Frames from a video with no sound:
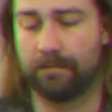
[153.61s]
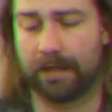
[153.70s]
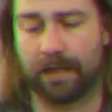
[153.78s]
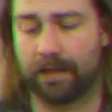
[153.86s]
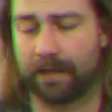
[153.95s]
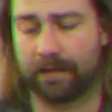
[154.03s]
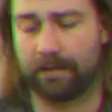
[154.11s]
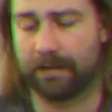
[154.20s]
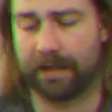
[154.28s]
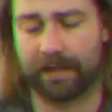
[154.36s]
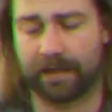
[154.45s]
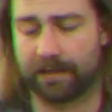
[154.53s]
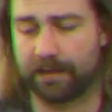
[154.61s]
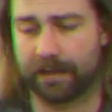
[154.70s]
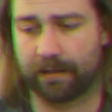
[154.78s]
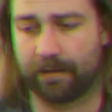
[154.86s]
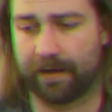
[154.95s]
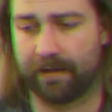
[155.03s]
not like they didn't get
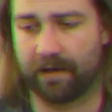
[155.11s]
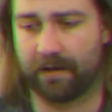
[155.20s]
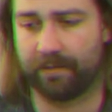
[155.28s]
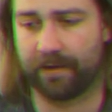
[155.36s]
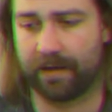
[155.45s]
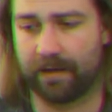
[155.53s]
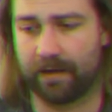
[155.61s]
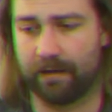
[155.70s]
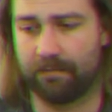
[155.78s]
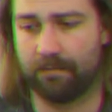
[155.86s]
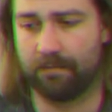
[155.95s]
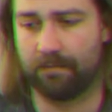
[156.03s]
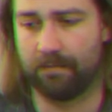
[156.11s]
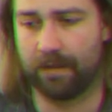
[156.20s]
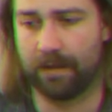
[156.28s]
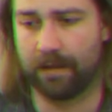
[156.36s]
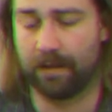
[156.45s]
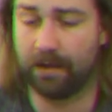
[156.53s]
sick or anything, but um,
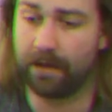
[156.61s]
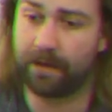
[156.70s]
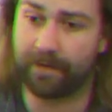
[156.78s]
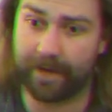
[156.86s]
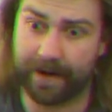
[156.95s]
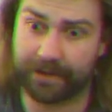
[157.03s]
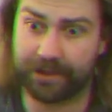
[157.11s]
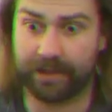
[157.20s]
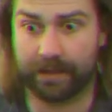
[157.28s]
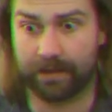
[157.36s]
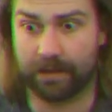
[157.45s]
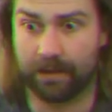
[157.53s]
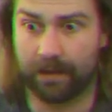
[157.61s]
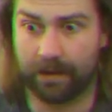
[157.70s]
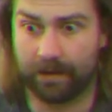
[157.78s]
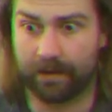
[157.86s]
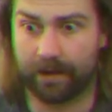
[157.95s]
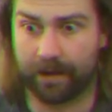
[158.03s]
they actually
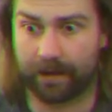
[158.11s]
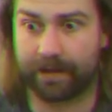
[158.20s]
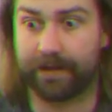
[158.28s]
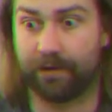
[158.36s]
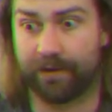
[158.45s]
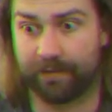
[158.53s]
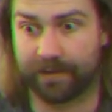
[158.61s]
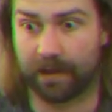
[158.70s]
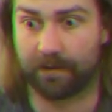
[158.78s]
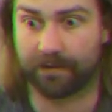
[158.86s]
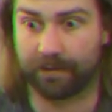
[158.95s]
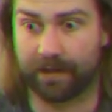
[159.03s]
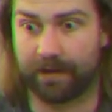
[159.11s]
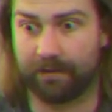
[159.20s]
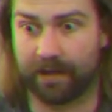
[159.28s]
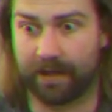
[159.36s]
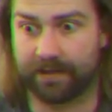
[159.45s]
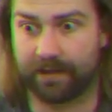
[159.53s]
uh, killed themselves when they
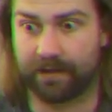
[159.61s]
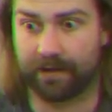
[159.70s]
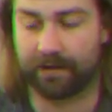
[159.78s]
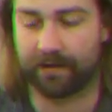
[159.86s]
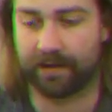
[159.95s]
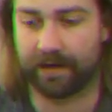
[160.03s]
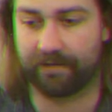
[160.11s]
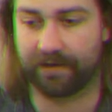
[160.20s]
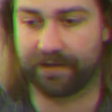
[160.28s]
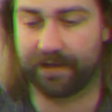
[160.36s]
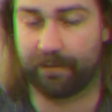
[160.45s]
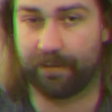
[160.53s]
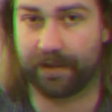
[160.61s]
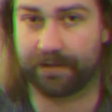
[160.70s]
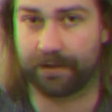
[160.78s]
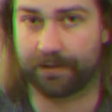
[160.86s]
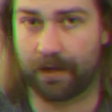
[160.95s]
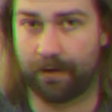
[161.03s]
realized that they couldn't ever see
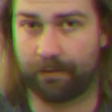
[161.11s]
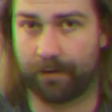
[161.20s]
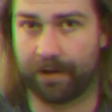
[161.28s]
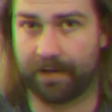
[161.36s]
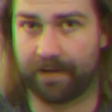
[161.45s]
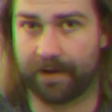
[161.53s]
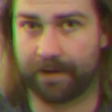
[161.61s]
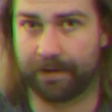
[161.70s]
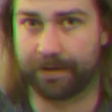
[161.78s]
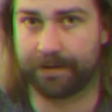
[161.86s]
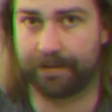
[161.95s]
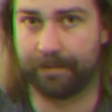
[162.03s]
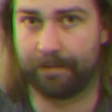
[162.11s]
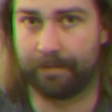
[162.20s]
Pixar's Onward in theaters.